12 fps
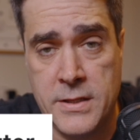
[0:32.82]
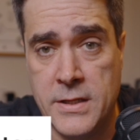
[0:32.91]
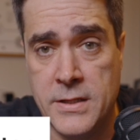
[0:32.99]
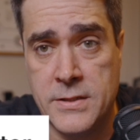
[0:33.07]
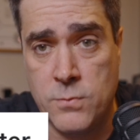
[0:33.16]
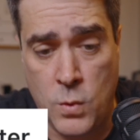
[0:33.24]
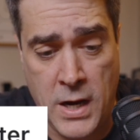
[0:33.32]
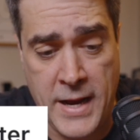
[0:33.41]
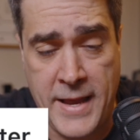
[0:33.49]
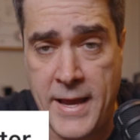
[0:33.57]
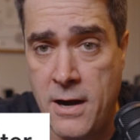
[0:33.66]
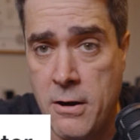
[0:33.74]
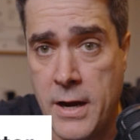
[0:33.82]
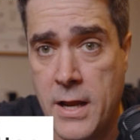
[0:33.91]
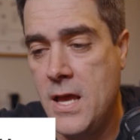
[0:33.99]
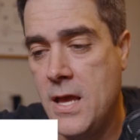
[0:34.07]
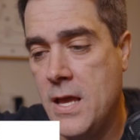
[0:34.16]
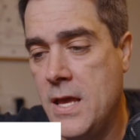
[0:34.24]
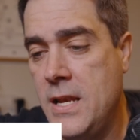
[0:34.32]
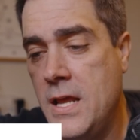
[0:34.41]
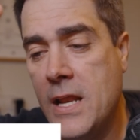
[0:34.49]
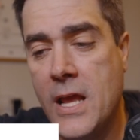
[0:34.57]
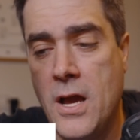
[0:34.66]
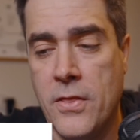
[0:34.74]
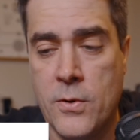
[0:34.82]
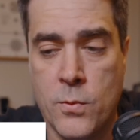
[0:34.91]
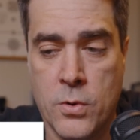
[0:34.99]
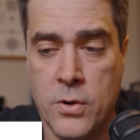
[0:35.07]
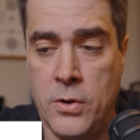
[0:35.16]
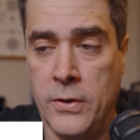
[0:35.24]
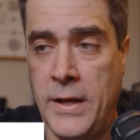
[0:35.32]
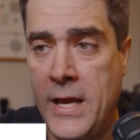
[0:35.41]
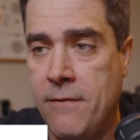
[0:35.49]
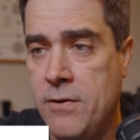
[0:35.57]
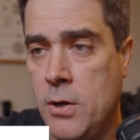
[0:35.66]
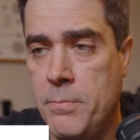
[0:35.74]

is why Arri? In any other world, I have no